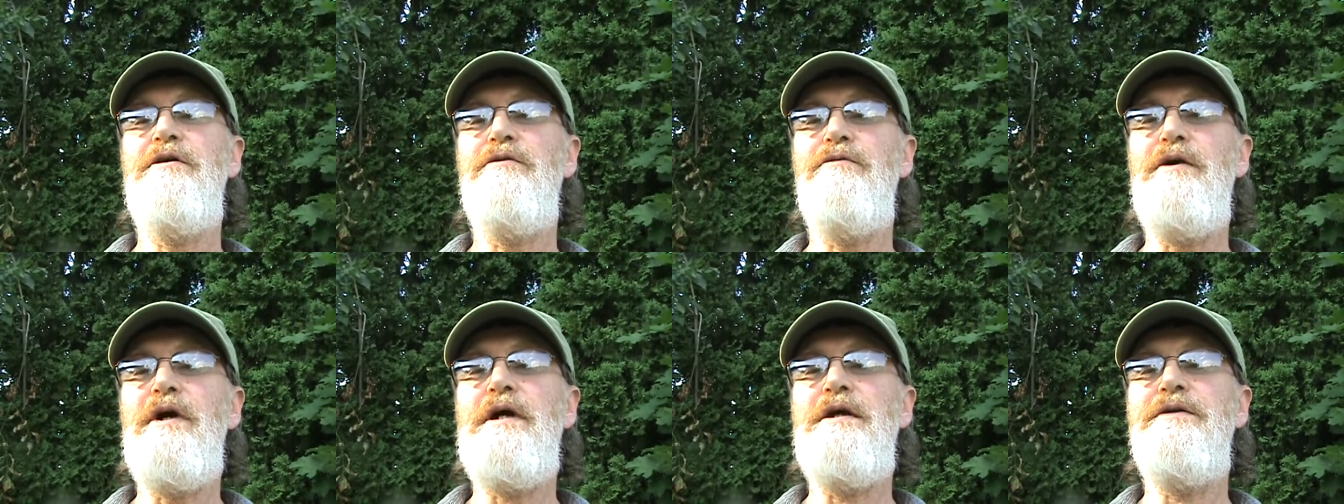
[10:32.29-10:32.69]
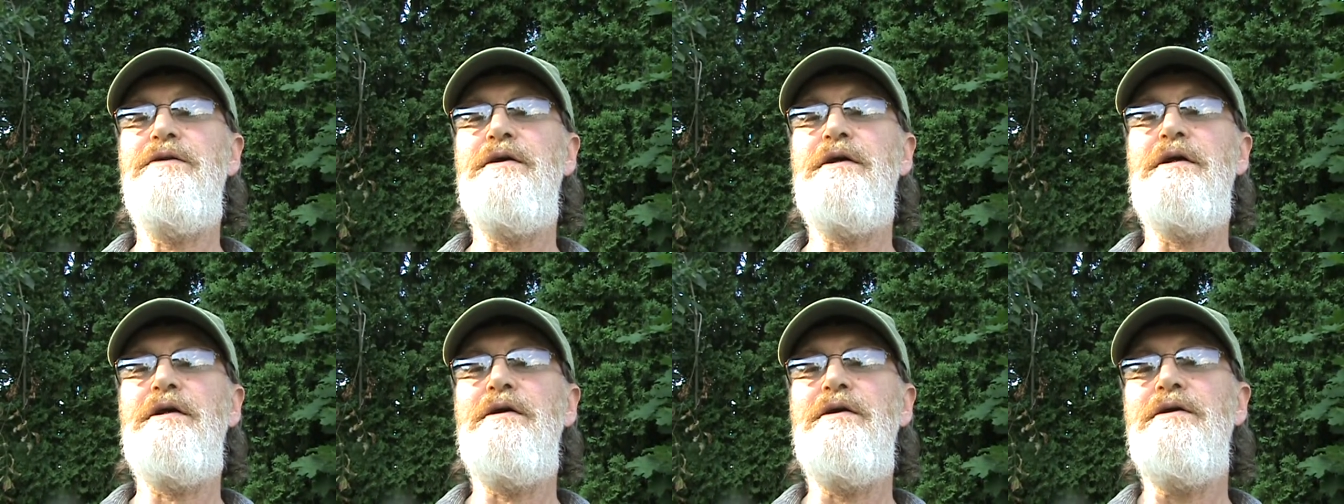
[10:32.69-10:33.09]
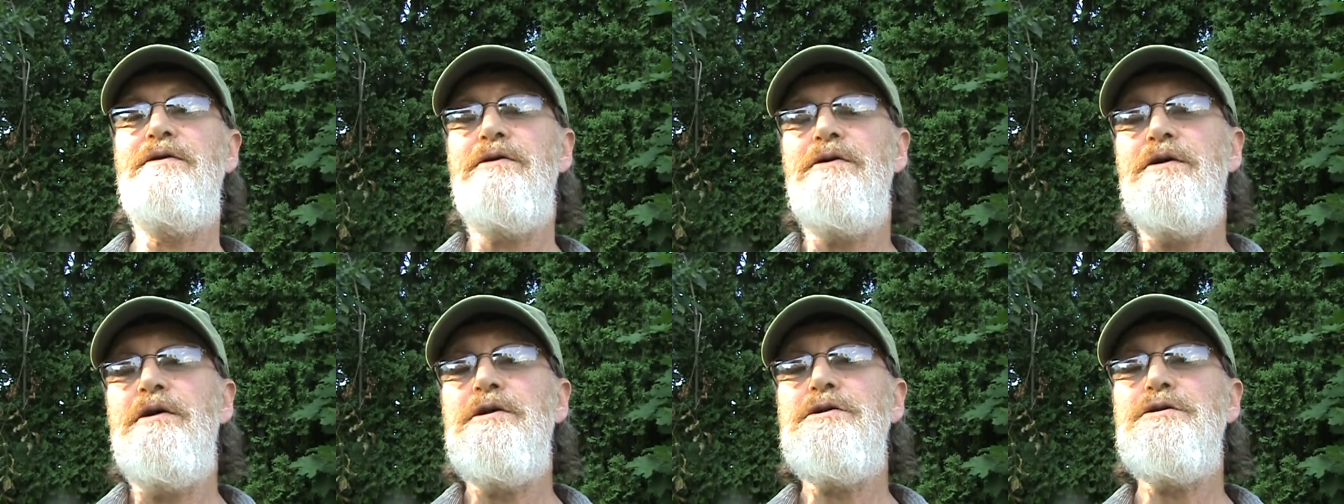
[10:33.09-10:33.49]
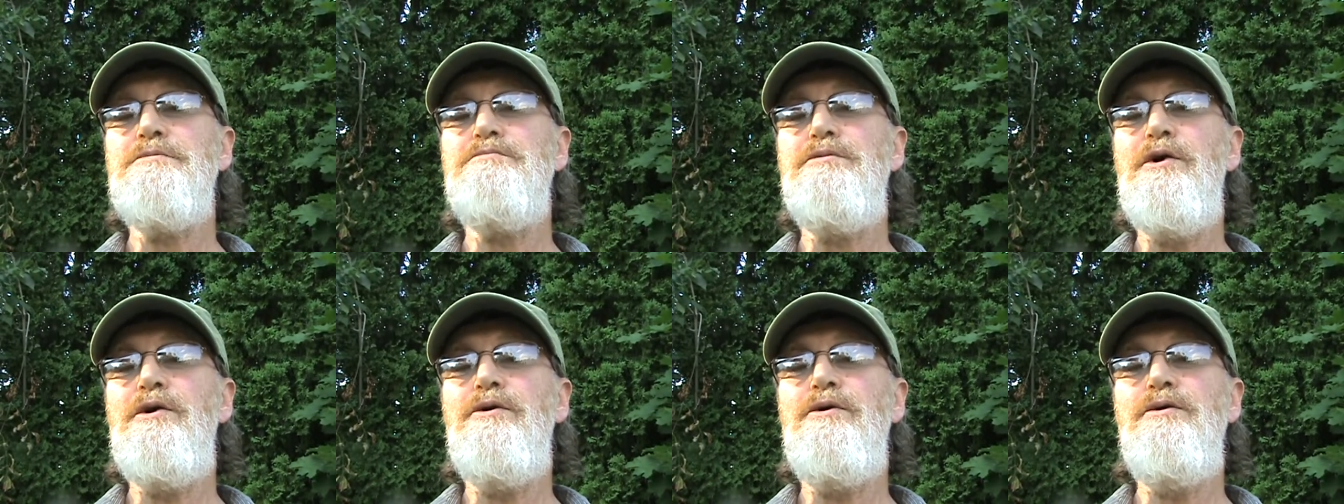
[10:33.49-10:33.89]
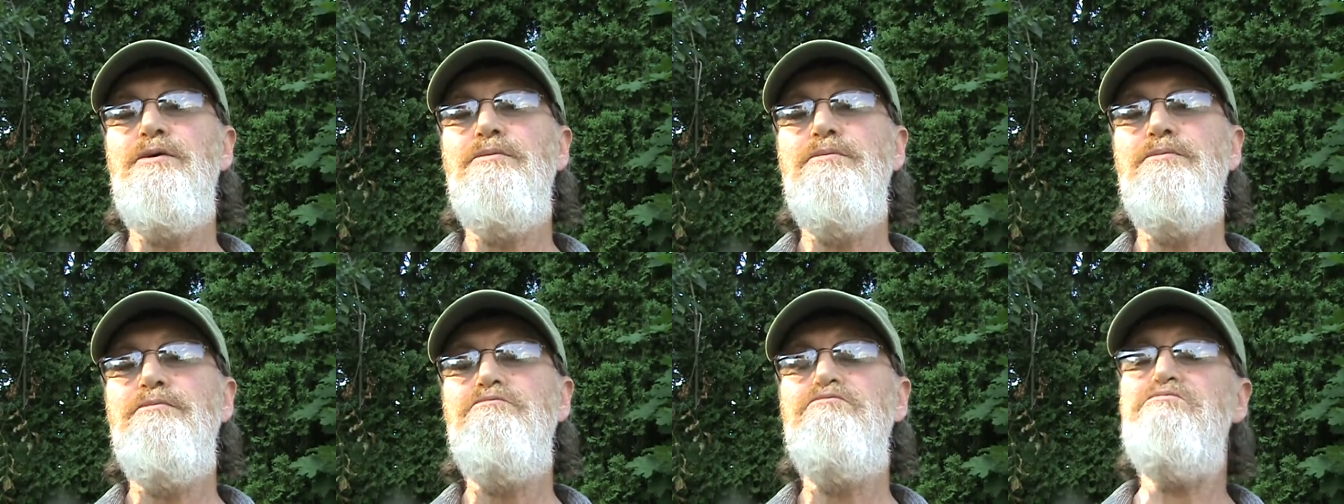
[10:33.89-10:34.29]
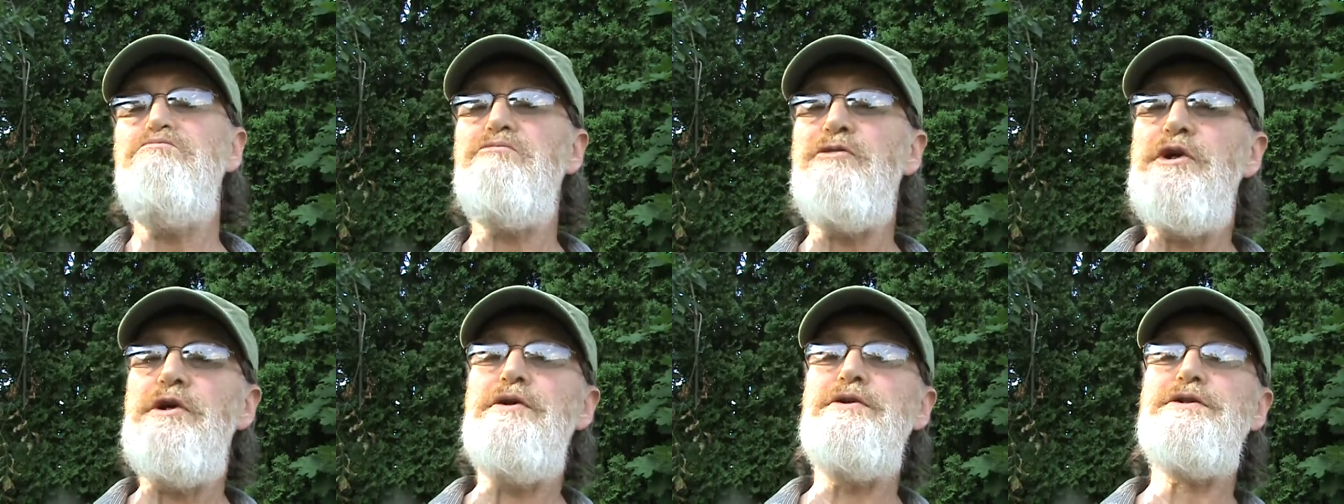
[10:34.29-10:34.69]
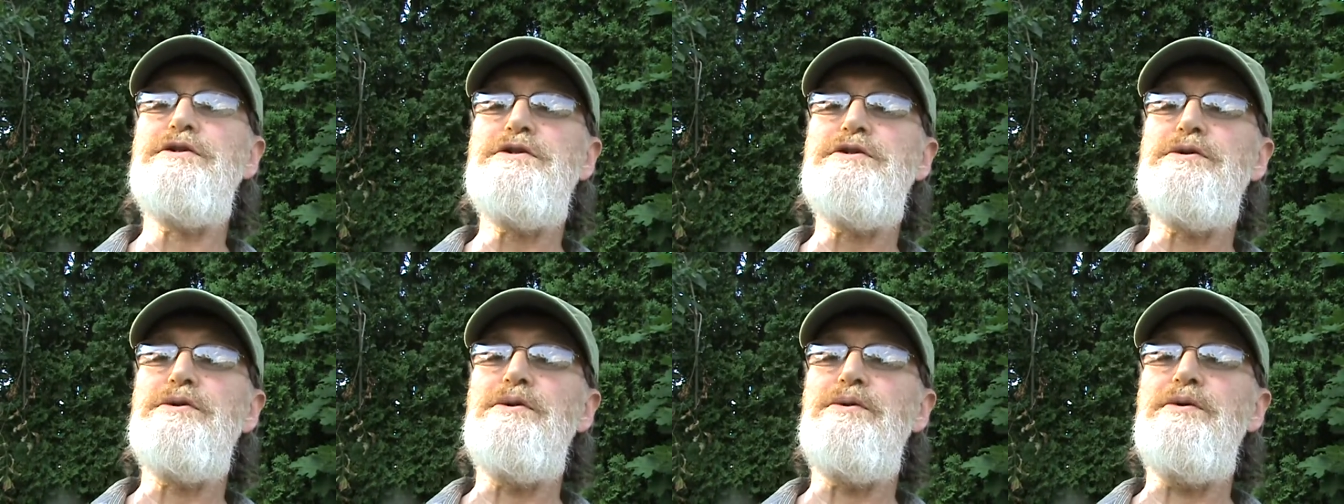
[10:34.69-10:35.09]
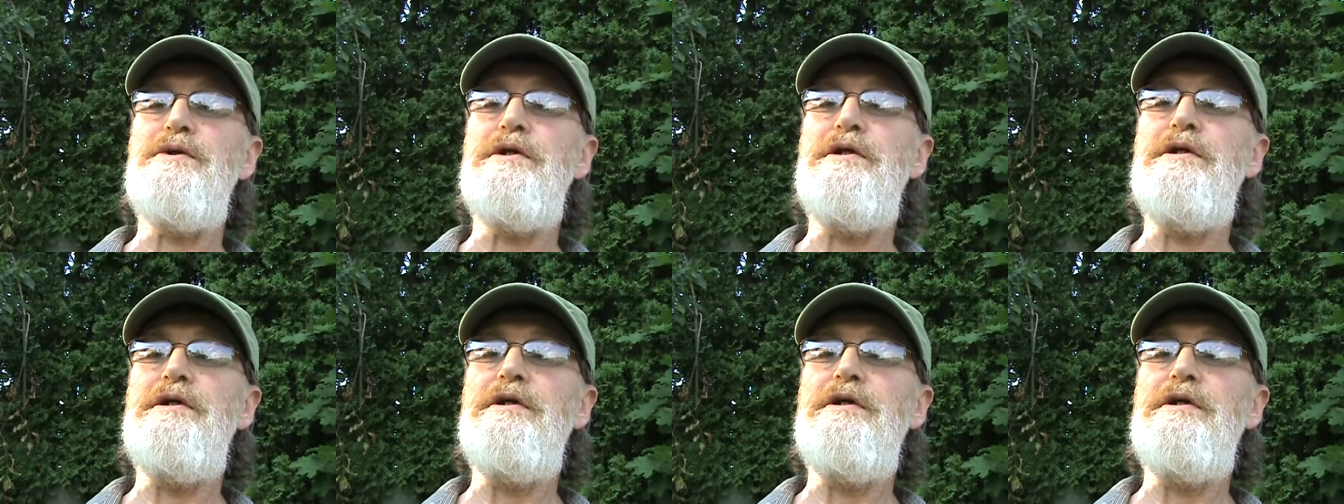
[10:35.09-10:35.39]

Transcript: Right there. So there's a poem, there's a story.